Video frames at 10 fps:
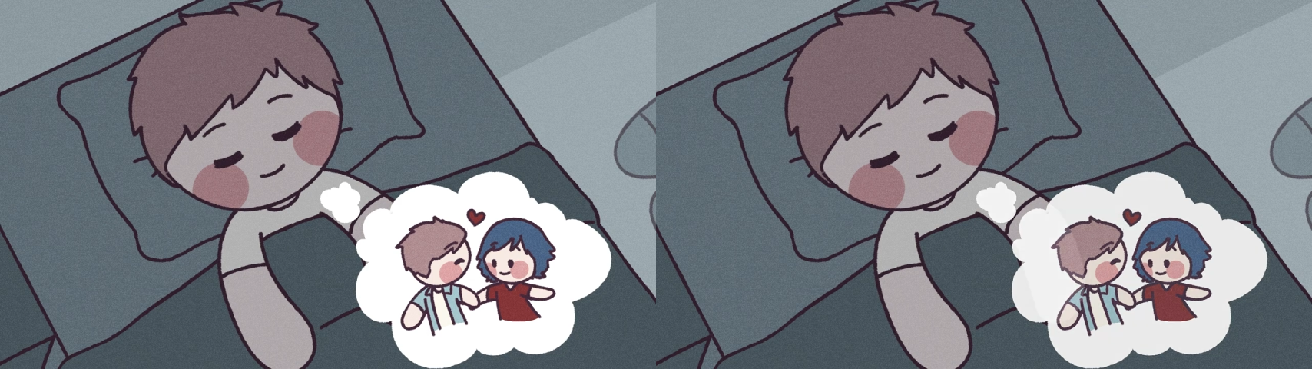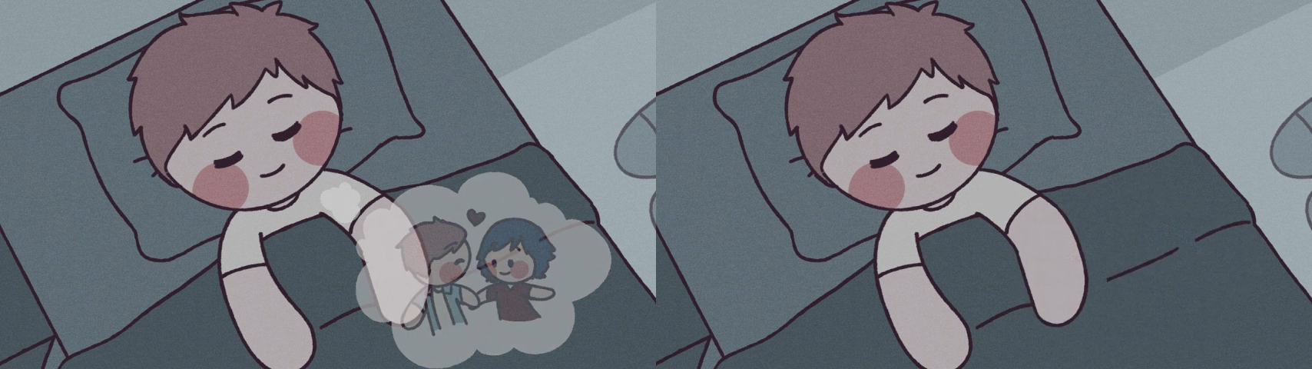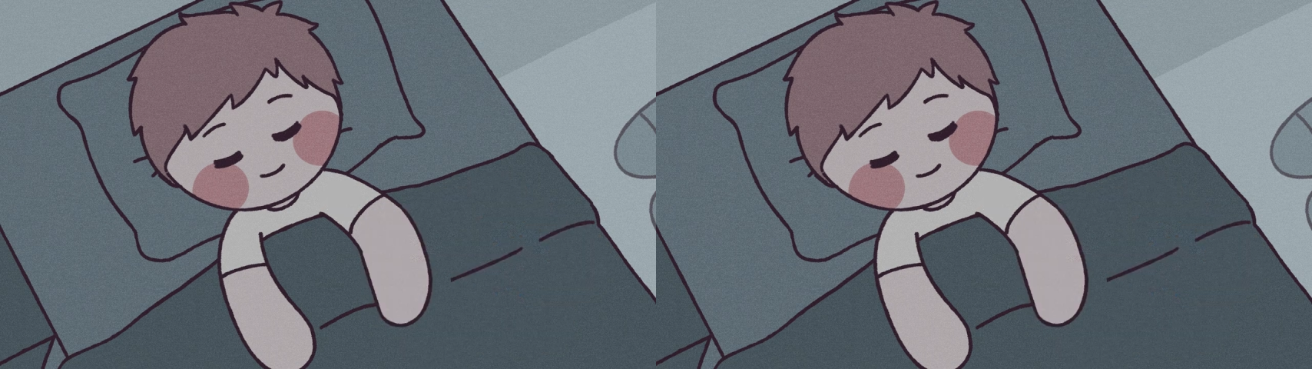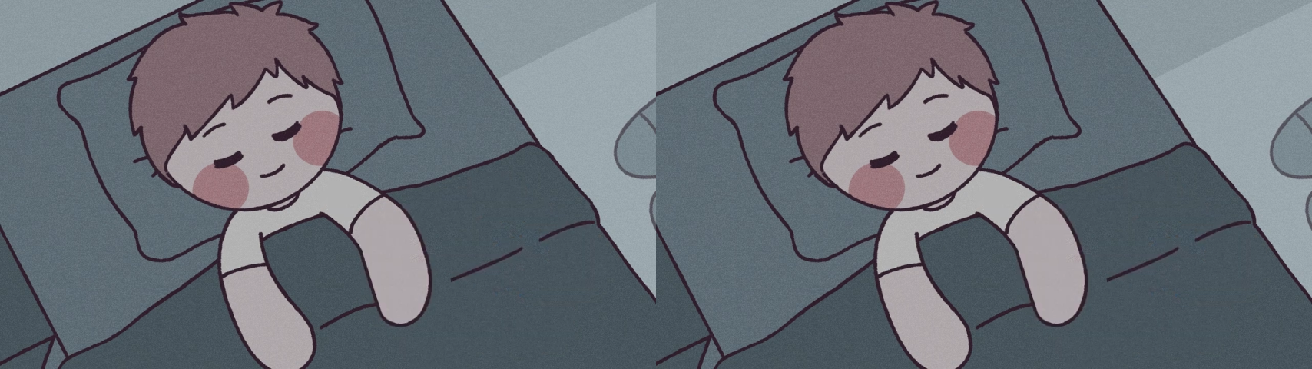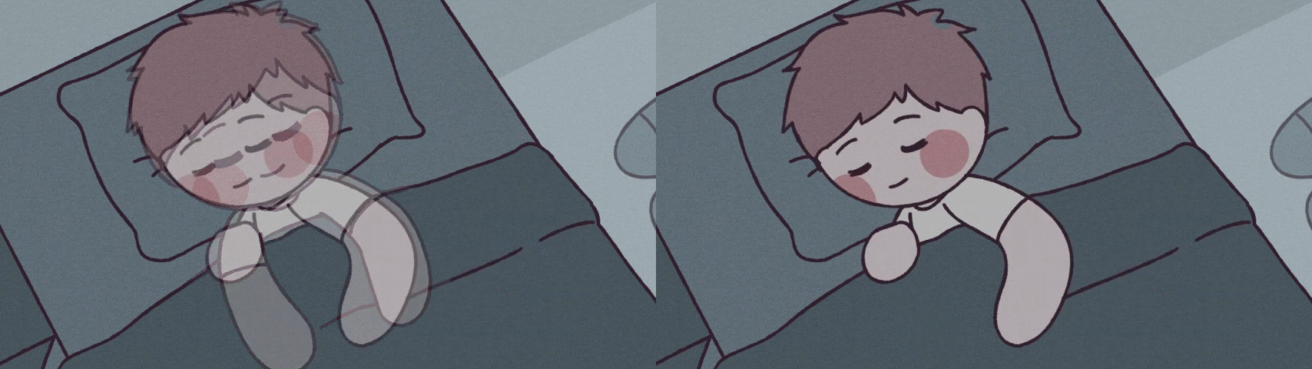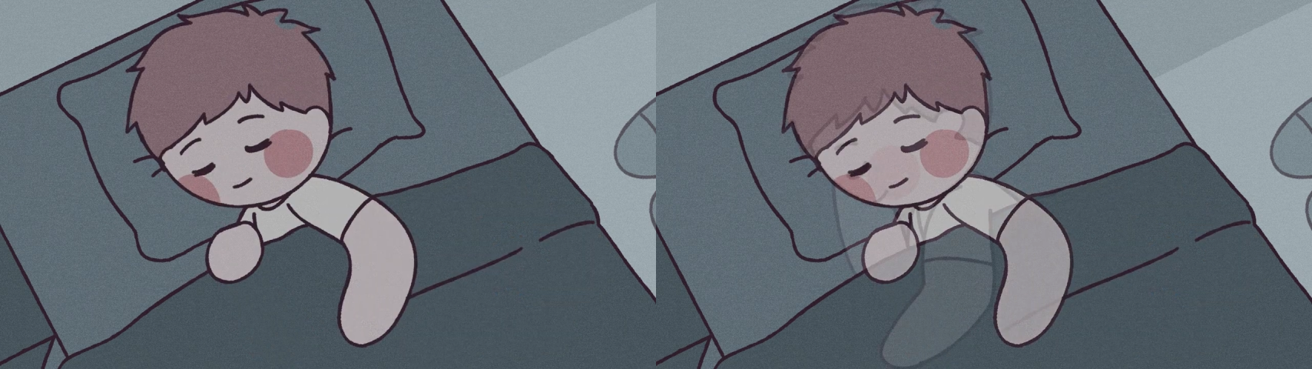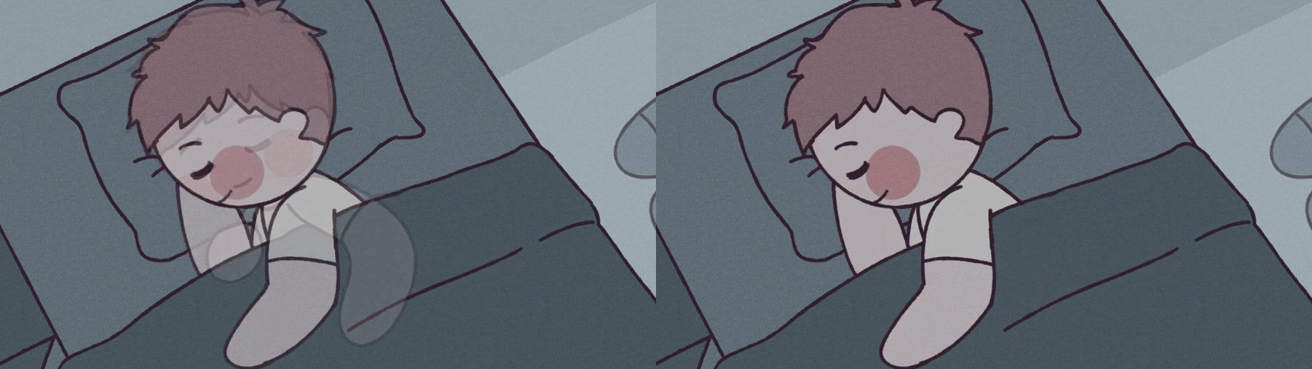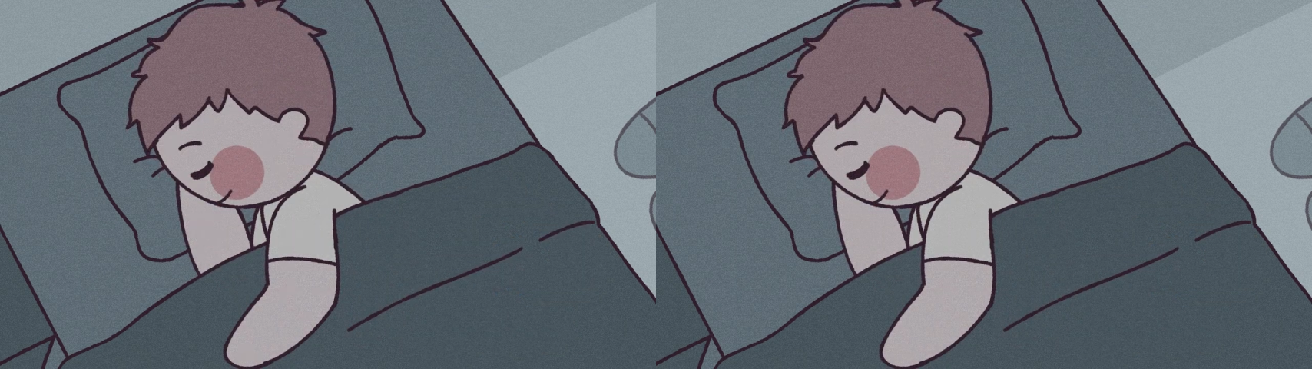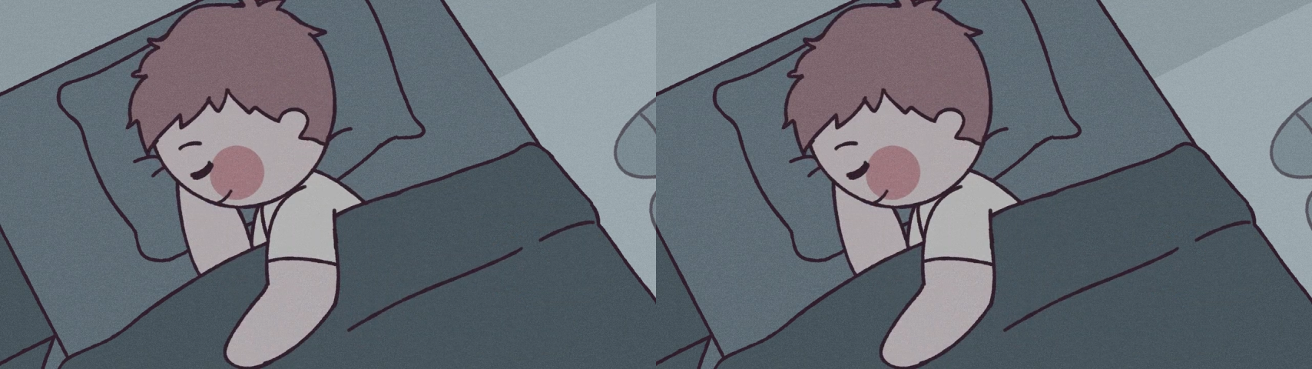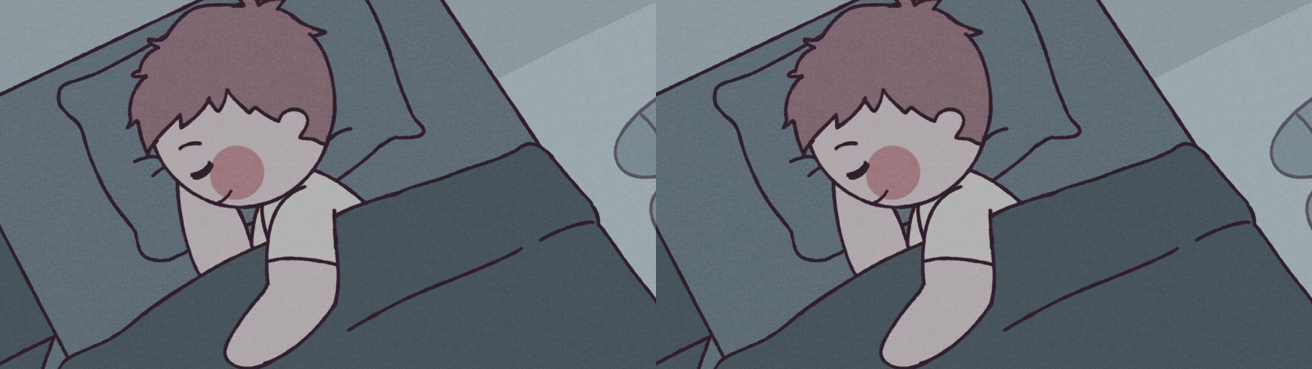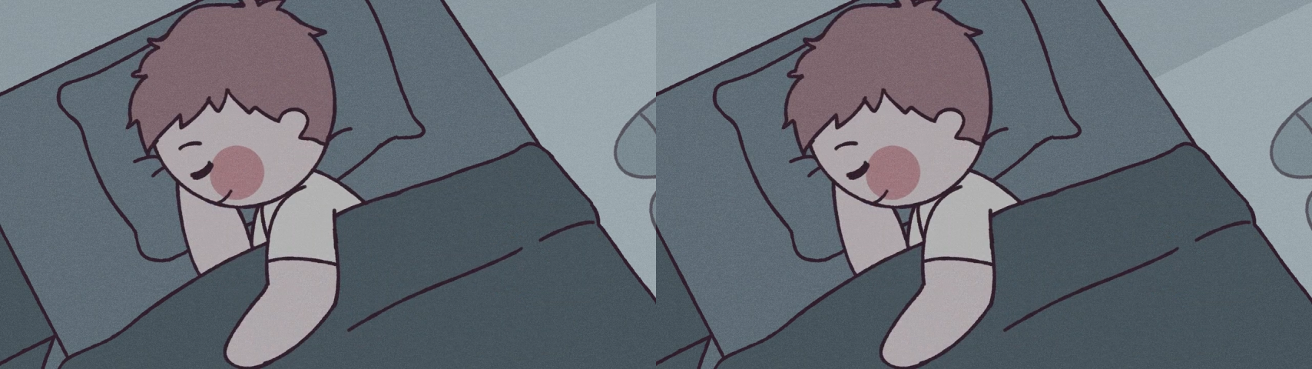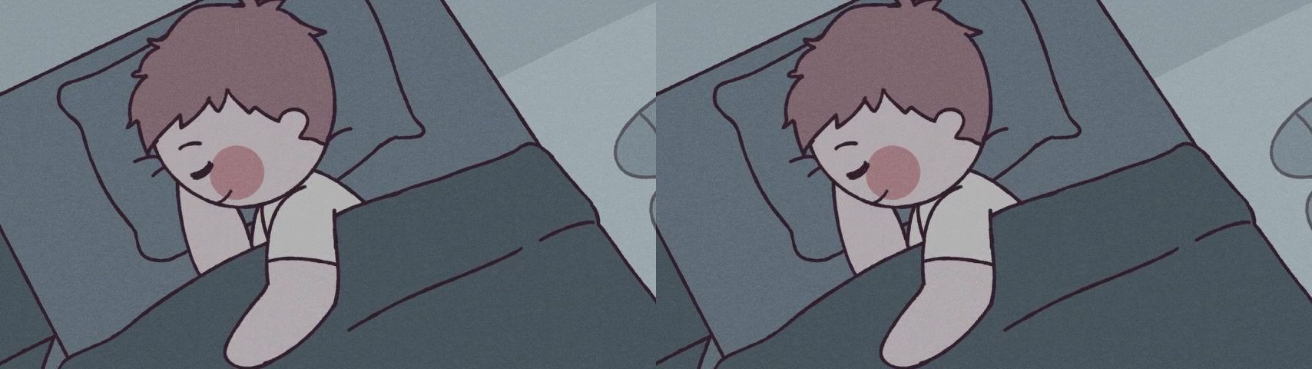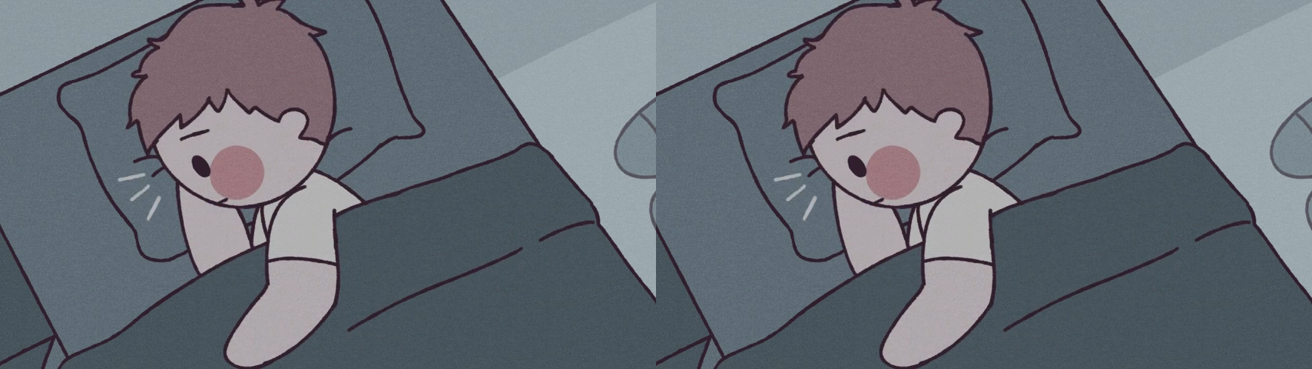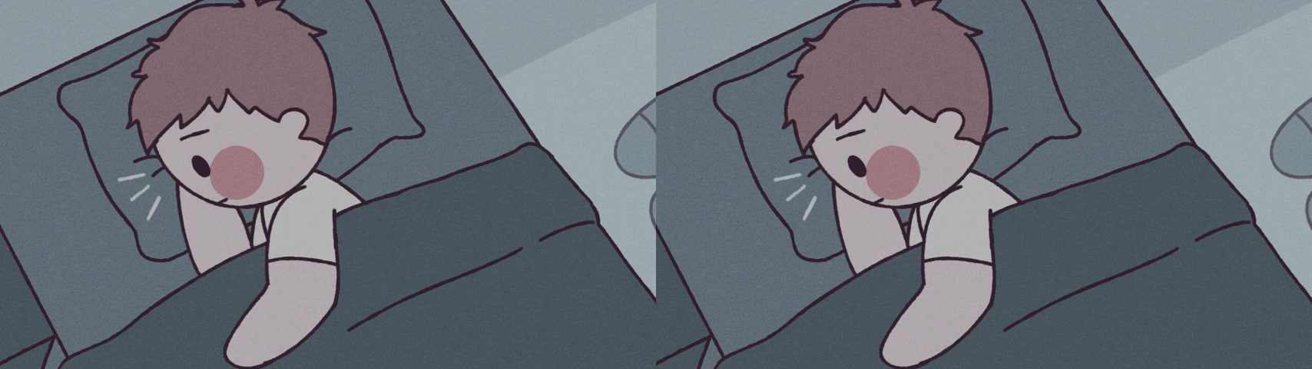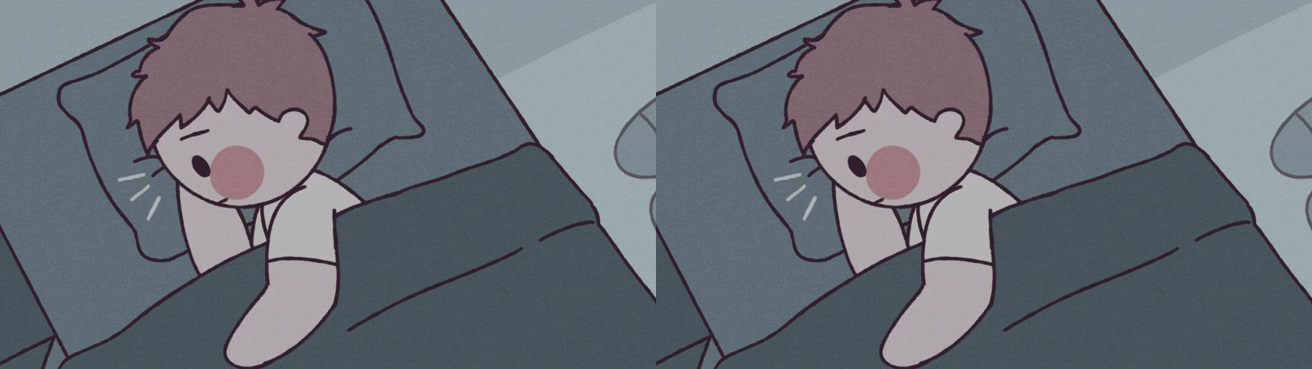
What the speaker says: [unreadable: no face in view]